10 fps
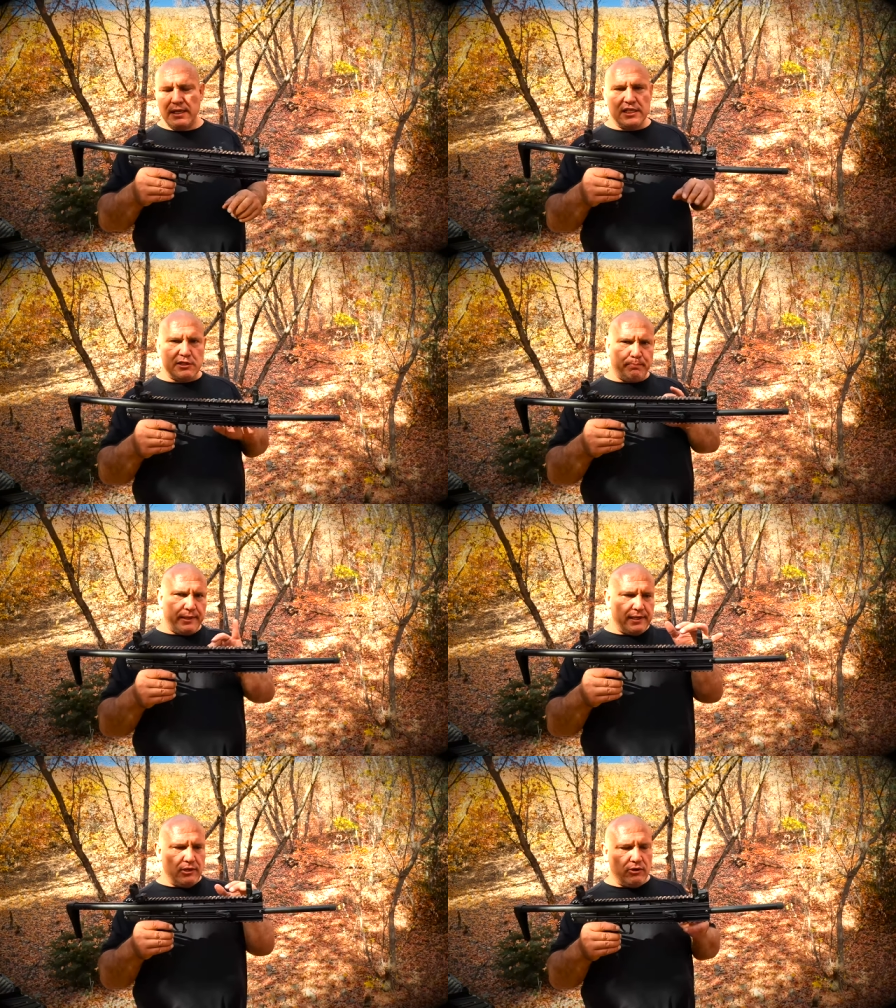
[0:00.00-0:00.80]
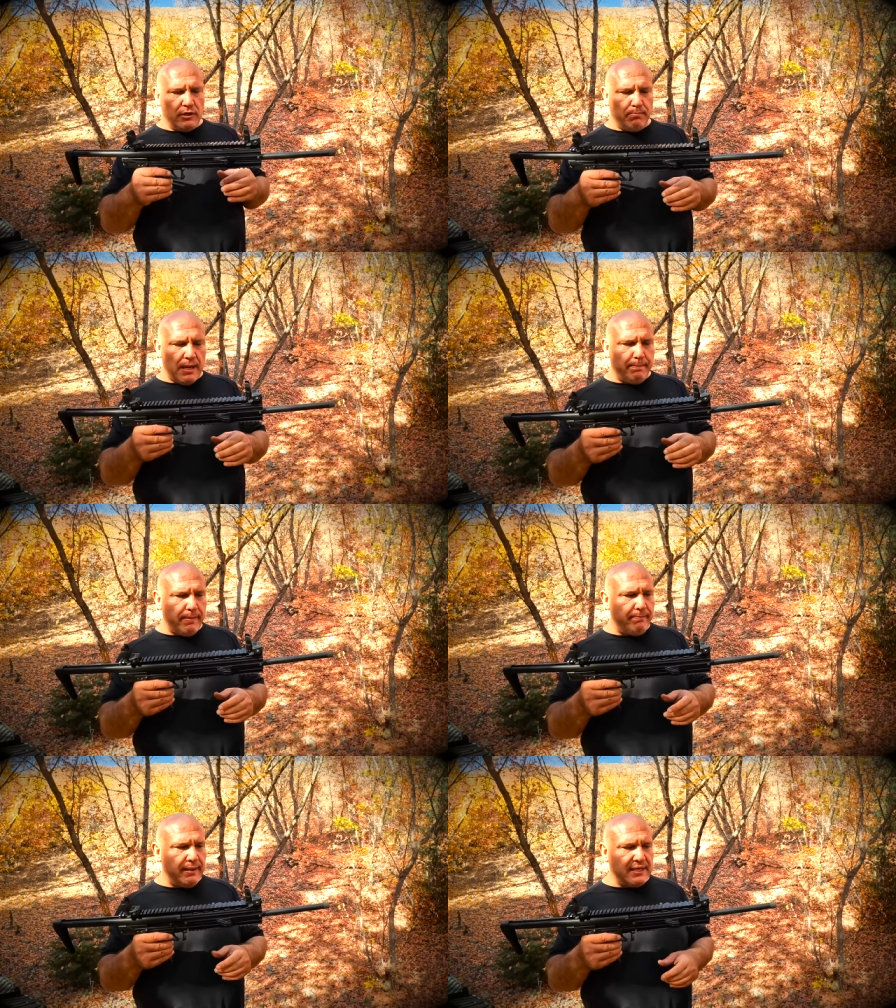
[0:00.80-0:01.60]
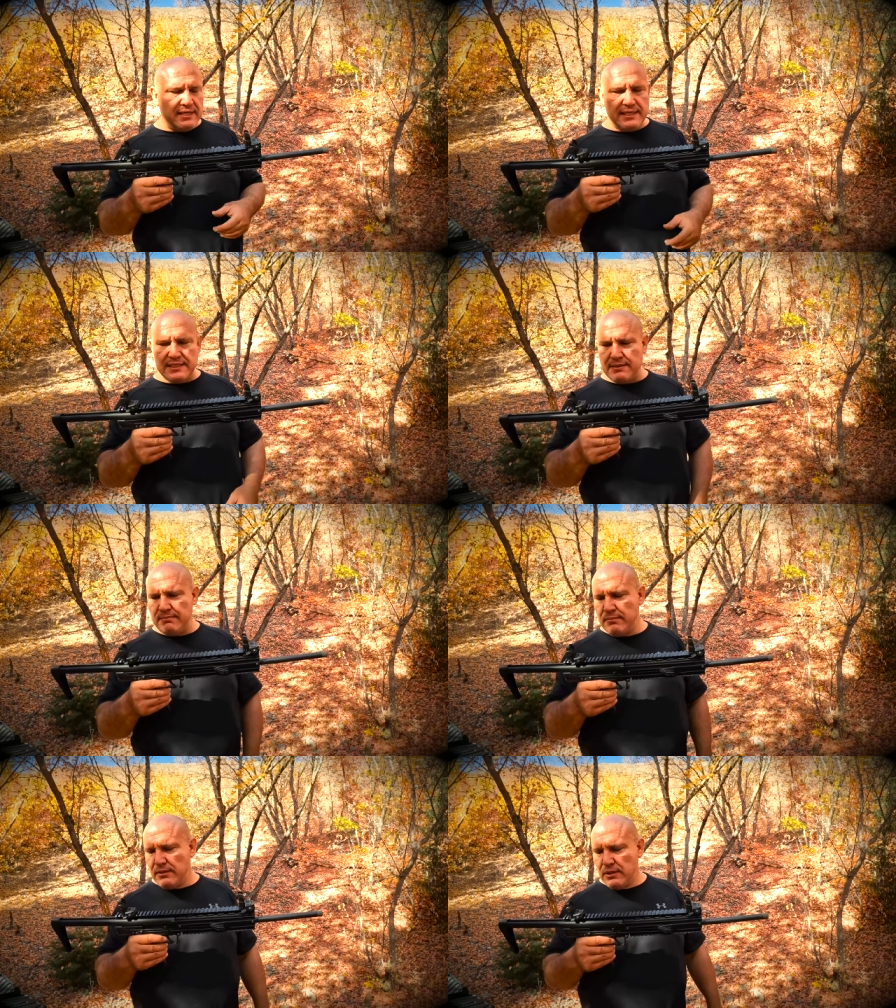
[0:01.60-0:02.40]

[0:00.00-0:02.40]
It's spring-loaded pop-up mechanism.